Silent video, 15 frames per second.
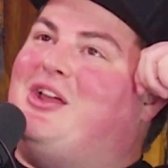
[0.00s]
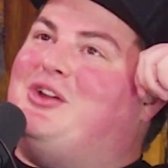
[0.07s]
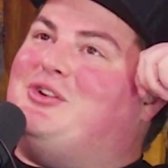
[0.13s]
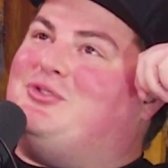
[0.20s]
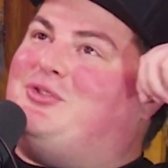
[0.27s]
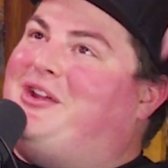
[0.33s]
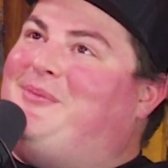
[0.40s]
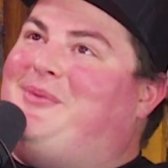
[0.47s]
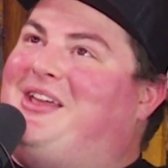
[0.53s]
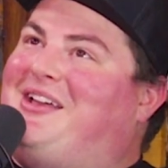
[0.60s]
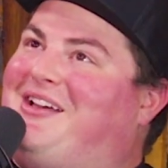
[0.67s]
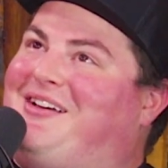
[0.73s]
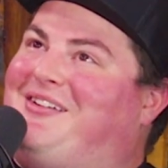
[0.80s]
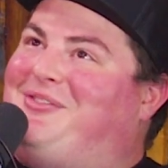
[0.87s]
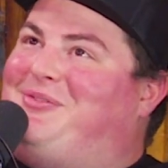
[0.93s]
dreaming
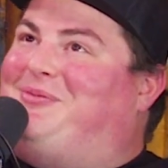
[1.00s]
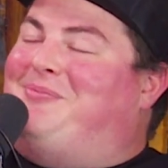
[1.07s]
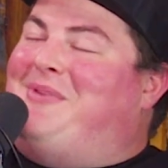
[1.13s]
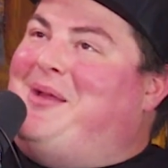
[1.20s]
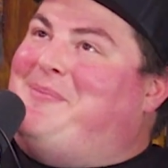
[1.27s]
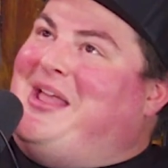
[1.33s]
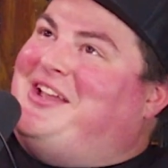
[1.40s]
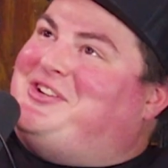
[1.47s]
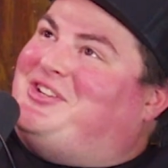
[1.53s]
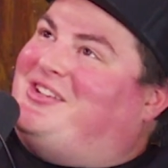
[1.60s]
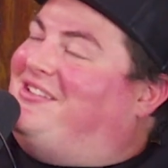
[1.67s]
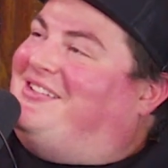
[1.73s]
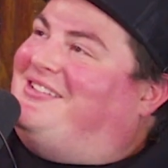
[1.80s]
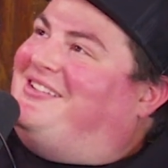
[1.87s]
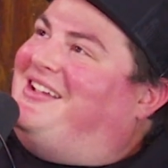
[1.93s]
of my
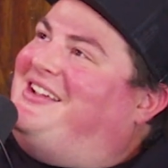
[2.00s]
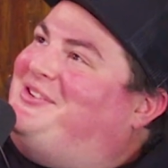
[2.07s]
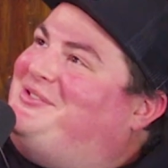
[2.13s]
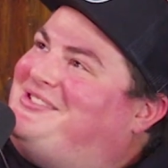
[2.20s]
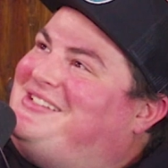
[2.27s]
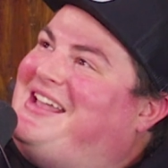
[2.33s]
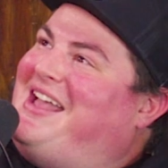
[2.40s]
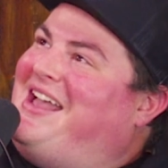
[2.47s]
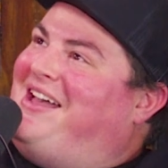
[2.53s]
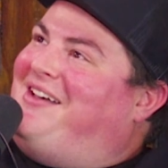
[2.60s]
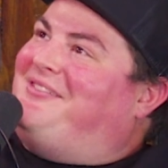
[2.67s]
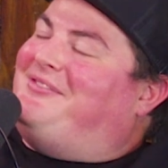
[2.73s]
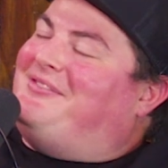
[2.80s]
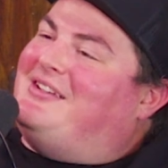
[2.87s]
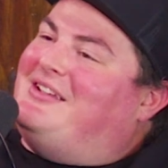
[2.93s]
mansion that I used to have.